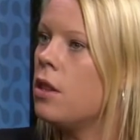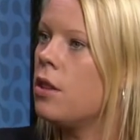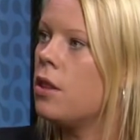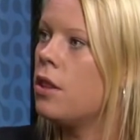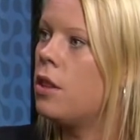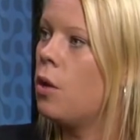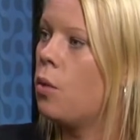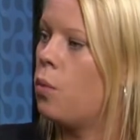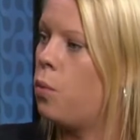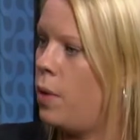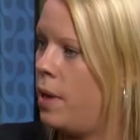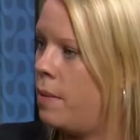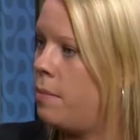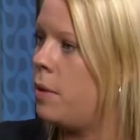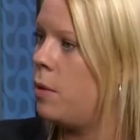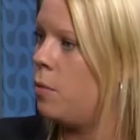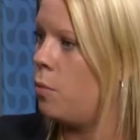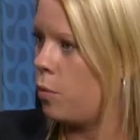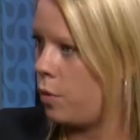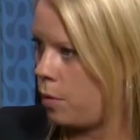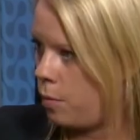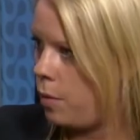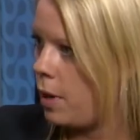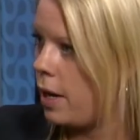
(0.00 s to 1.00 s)
the
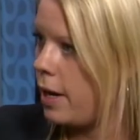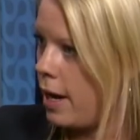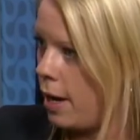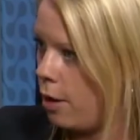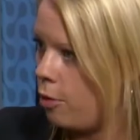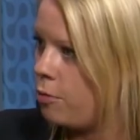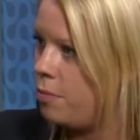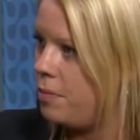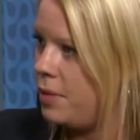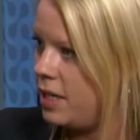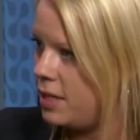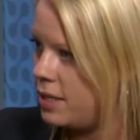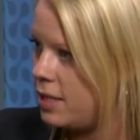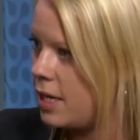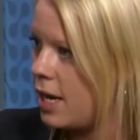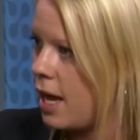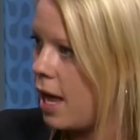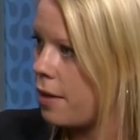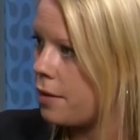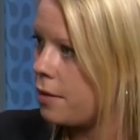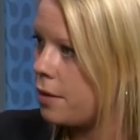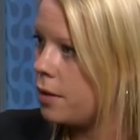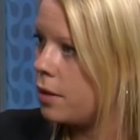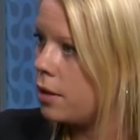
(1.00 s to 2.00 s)
women were what helped me
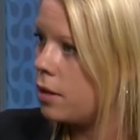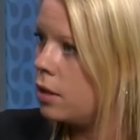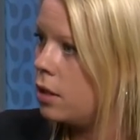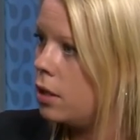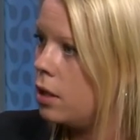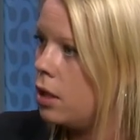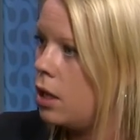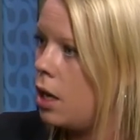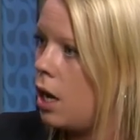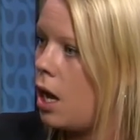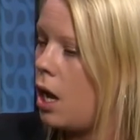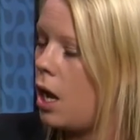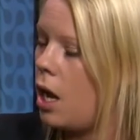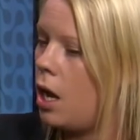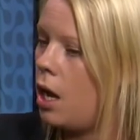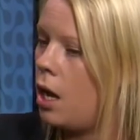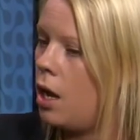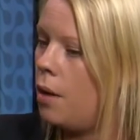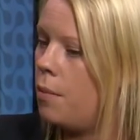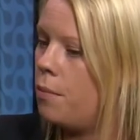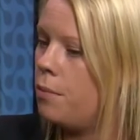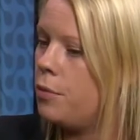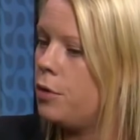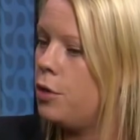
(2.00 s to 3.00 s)
together.
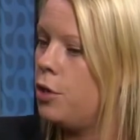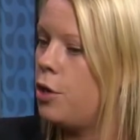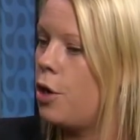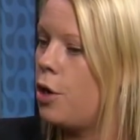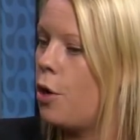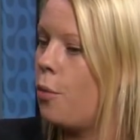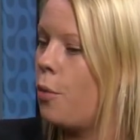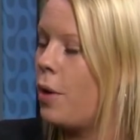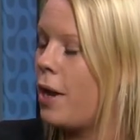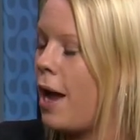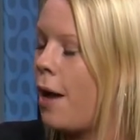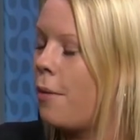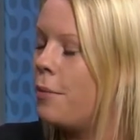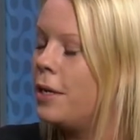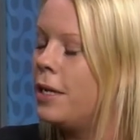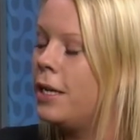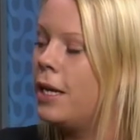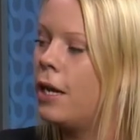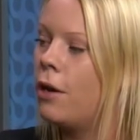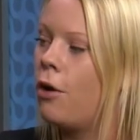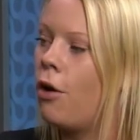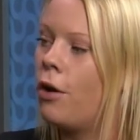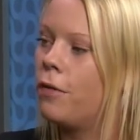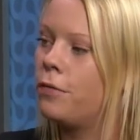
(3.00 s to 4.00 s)
You know, when I would
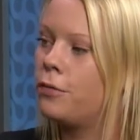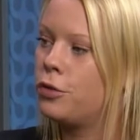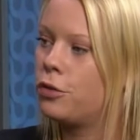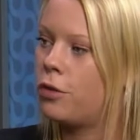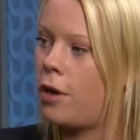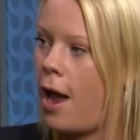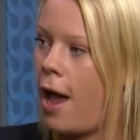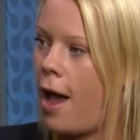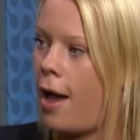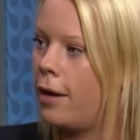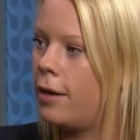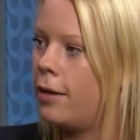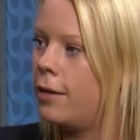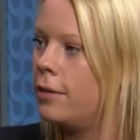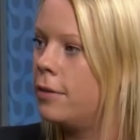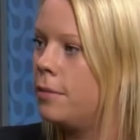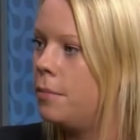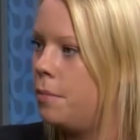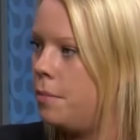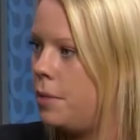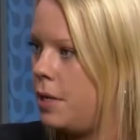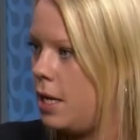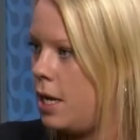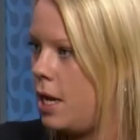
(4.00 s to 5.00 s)
get off track,
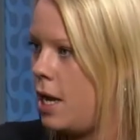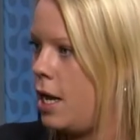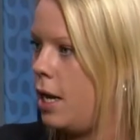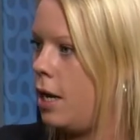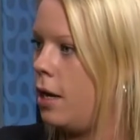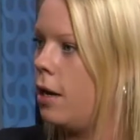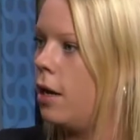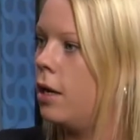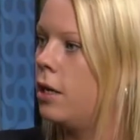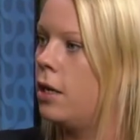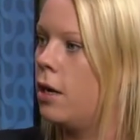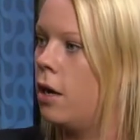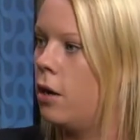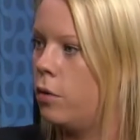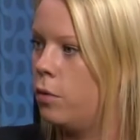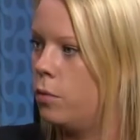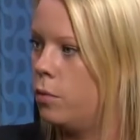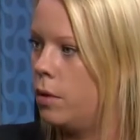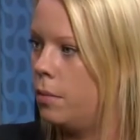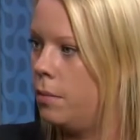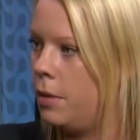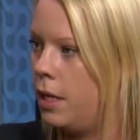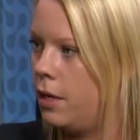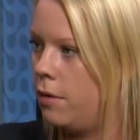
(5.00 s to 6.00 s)
being a young
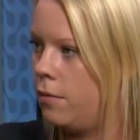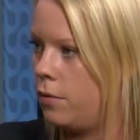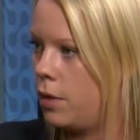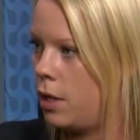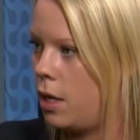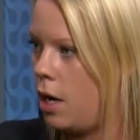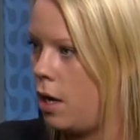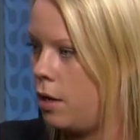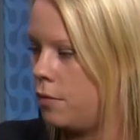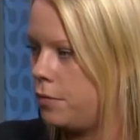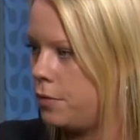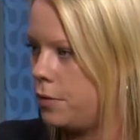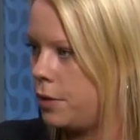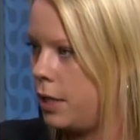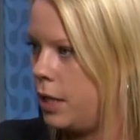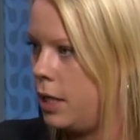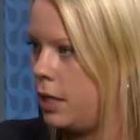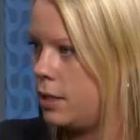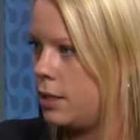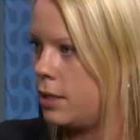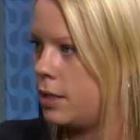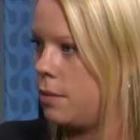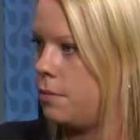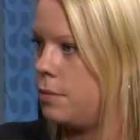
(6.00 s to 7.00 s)
woman in
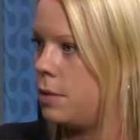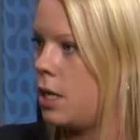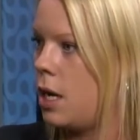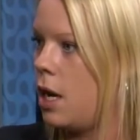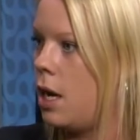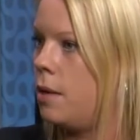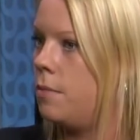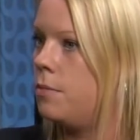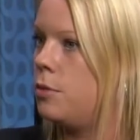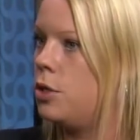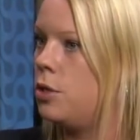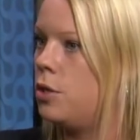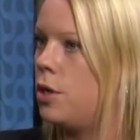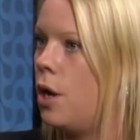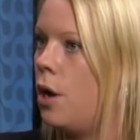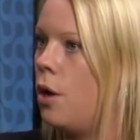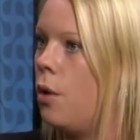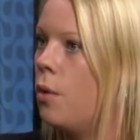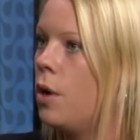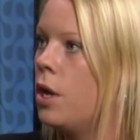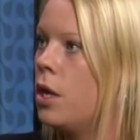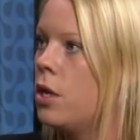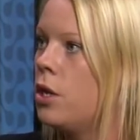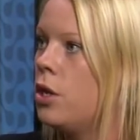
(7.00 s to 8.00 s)
recovery, sometimes, you
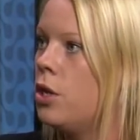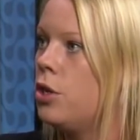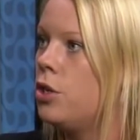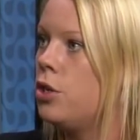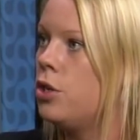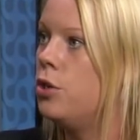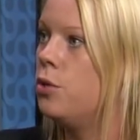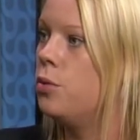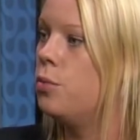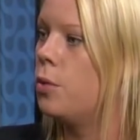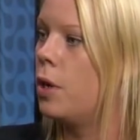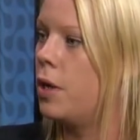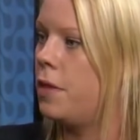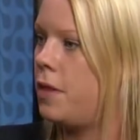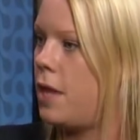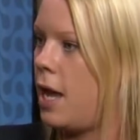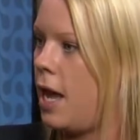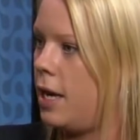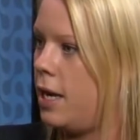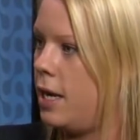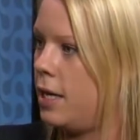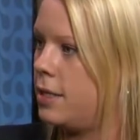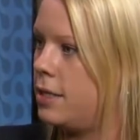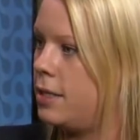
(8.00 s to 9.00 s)
know, you want
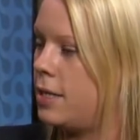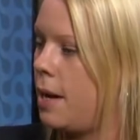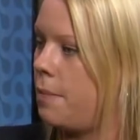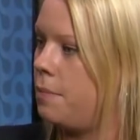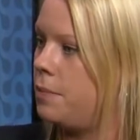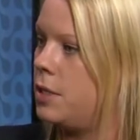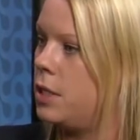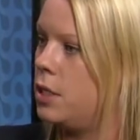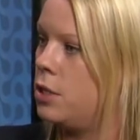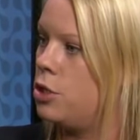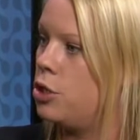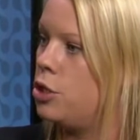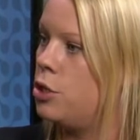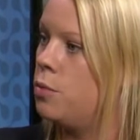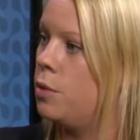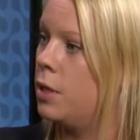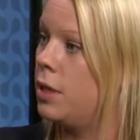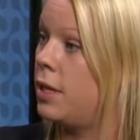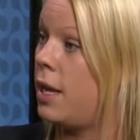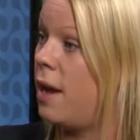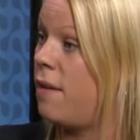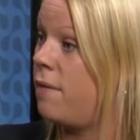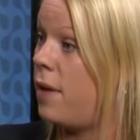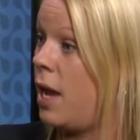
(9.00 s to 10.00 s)
that acceptance, you
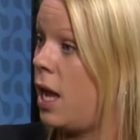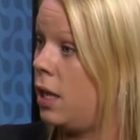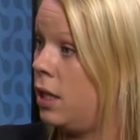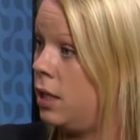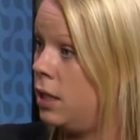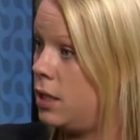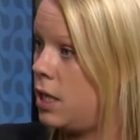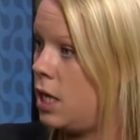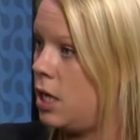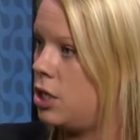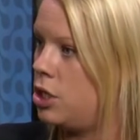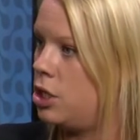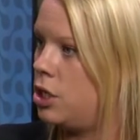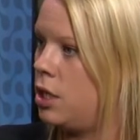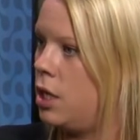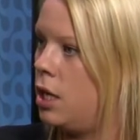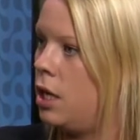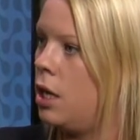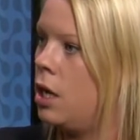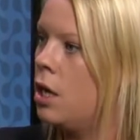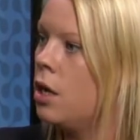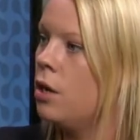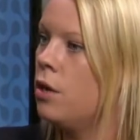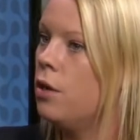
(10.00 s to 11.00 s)
want that
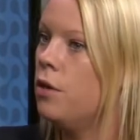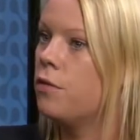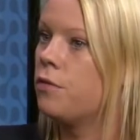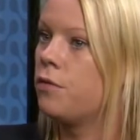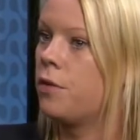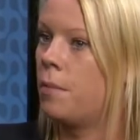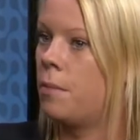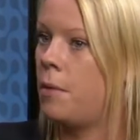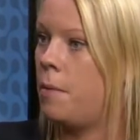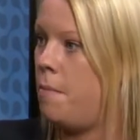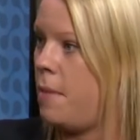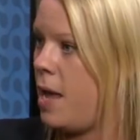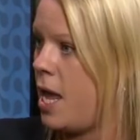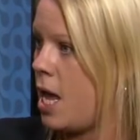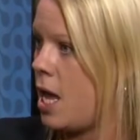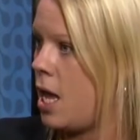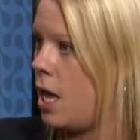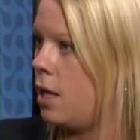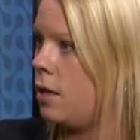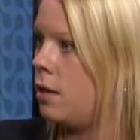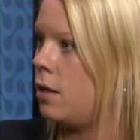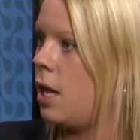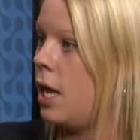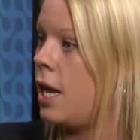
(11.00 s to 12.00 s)
validation from a
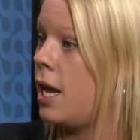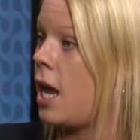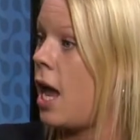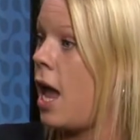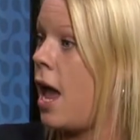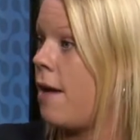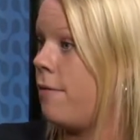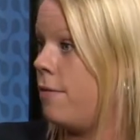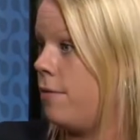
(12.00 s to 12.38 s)
man, like